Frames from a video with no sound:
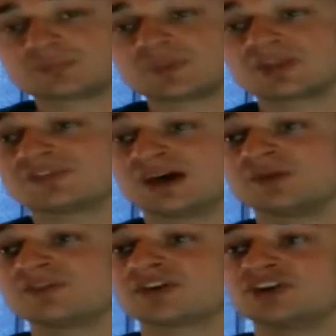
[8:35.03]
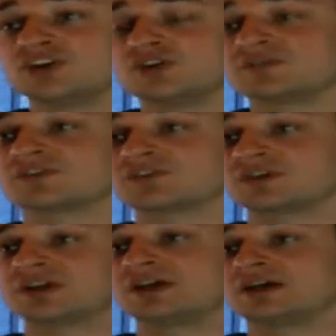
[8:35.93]
sounds that are
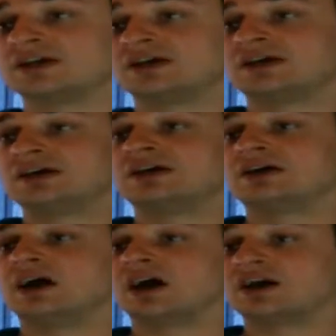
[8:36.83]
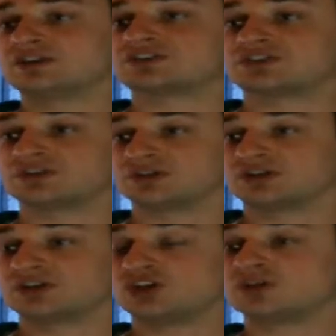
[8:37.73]
universally understood,
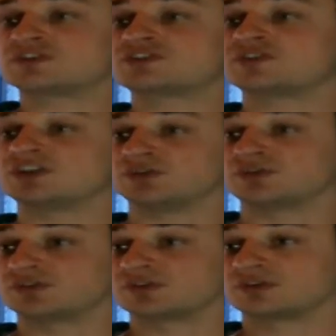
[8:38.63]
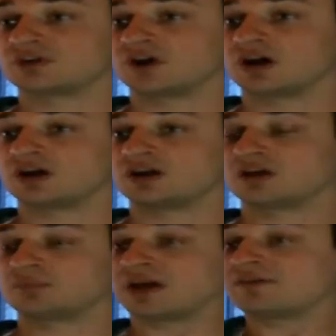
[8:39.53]
universally used
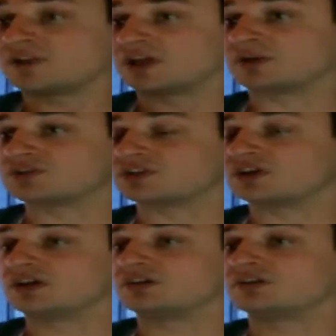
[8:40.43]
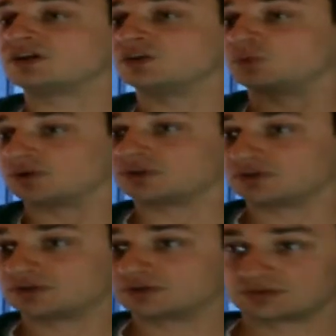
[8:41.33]
by every language in the world.
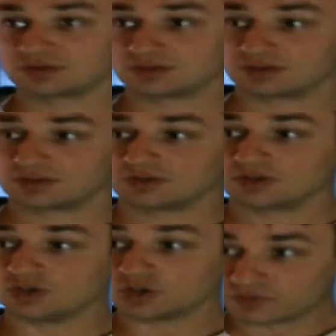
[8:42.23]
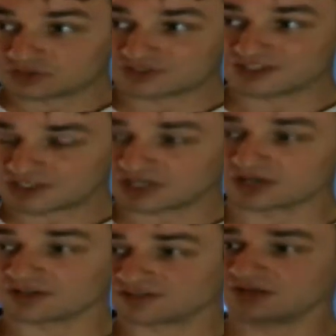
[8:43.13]
Universally shared
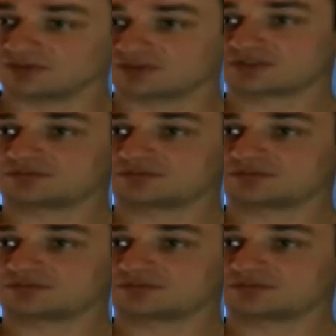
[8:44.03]
sounds.